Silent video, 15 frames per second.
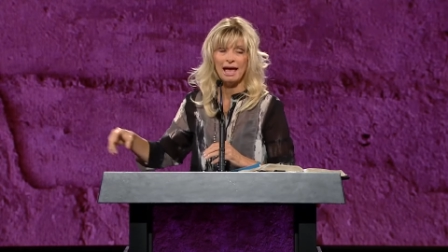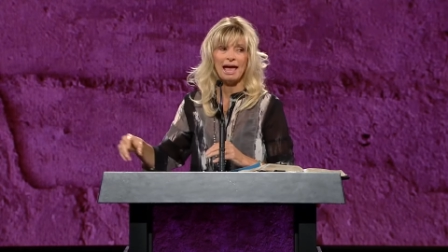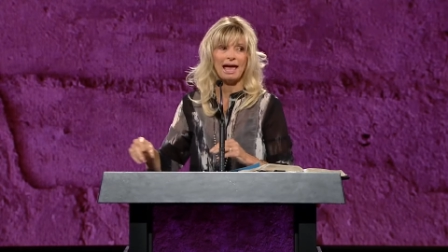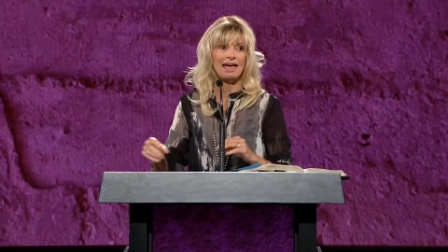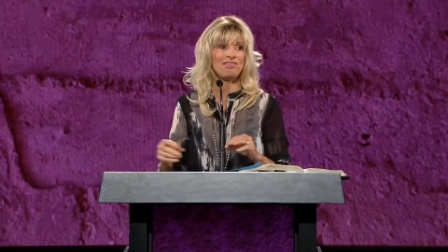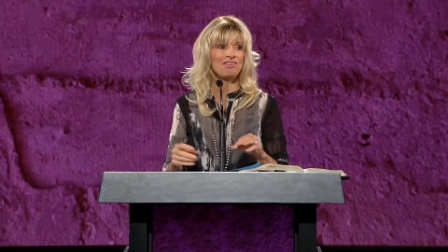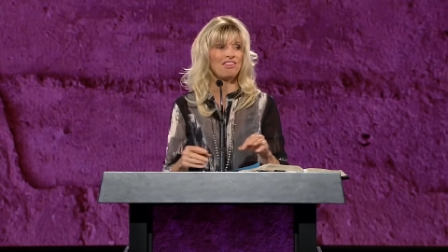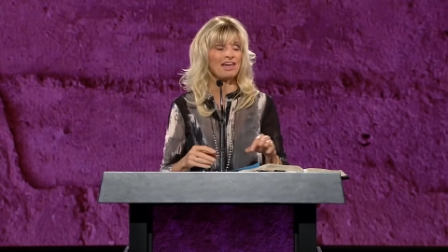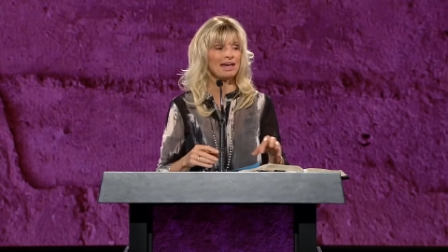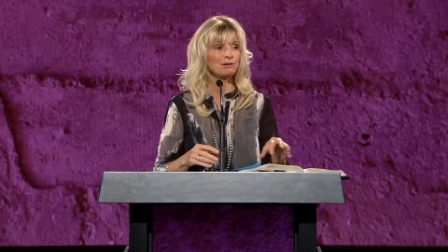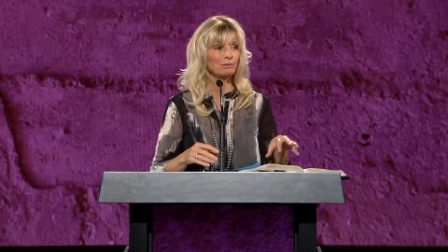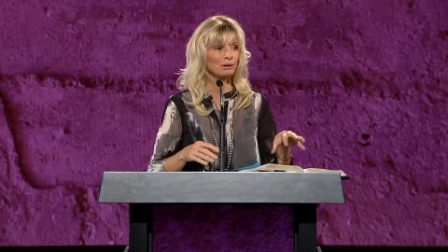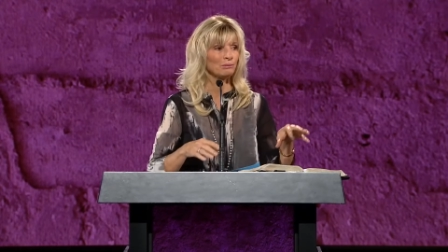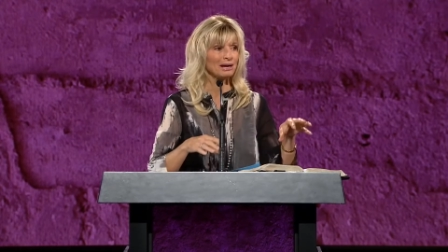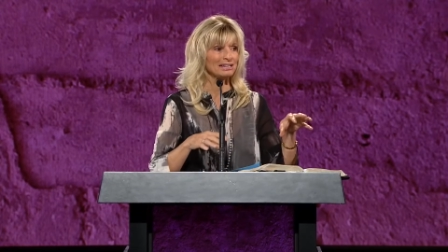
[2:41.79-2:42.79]
And then
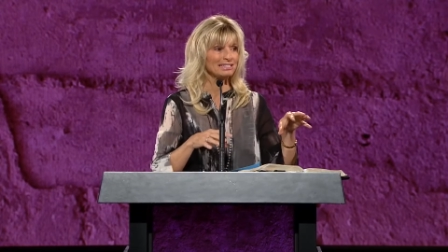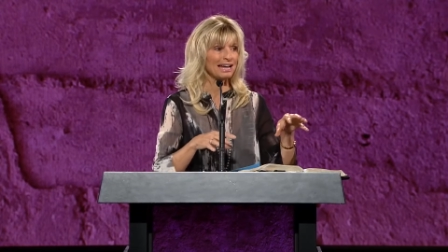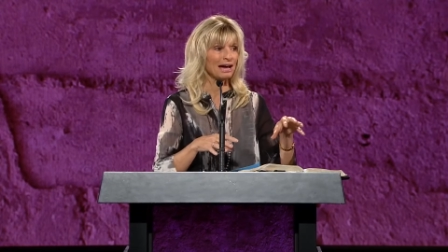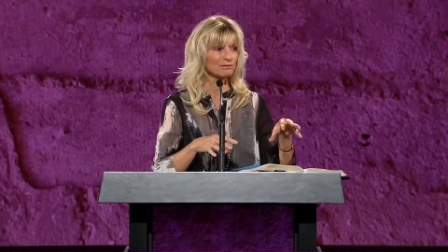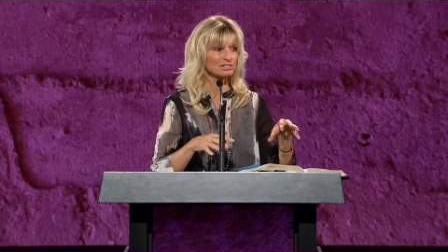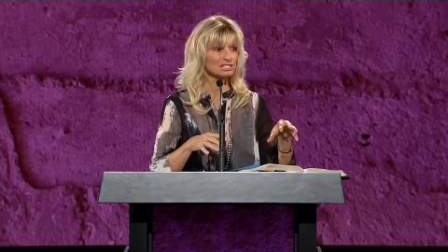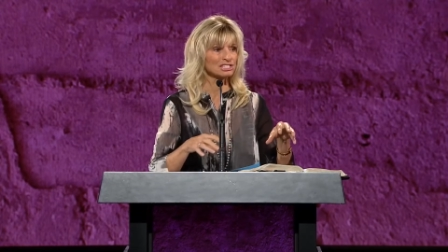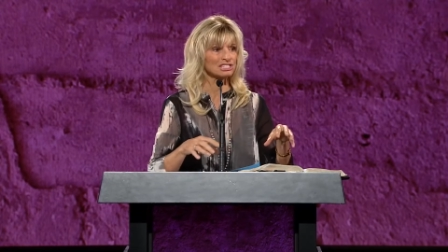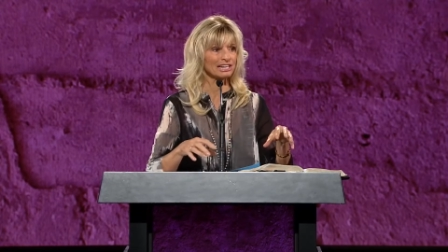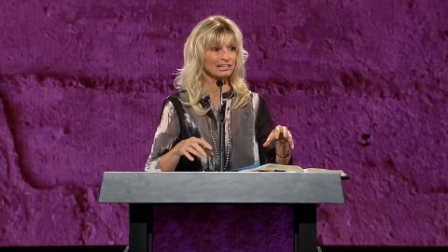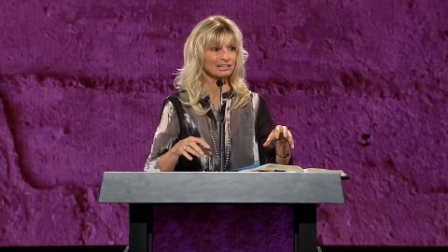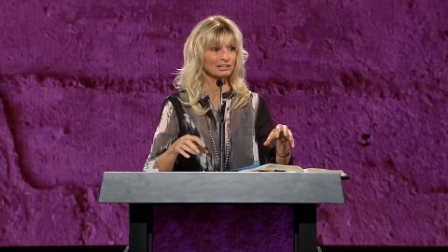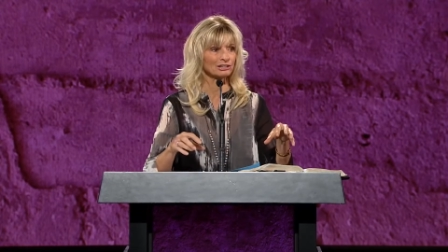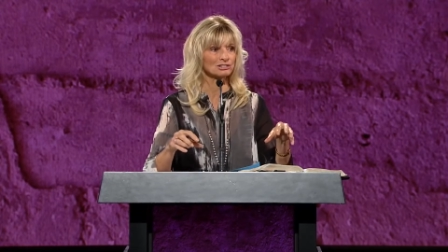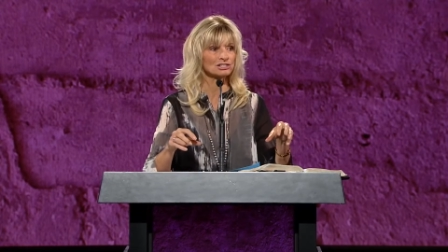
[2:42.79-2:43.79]
we went
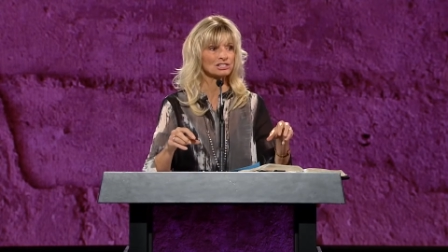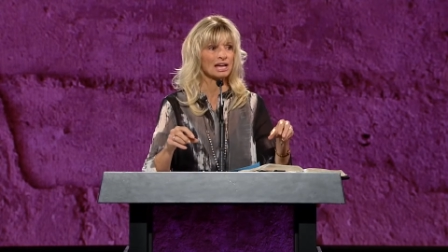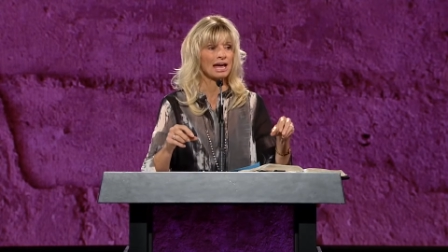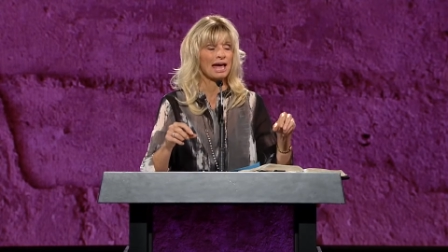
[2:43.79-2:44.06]
downstairs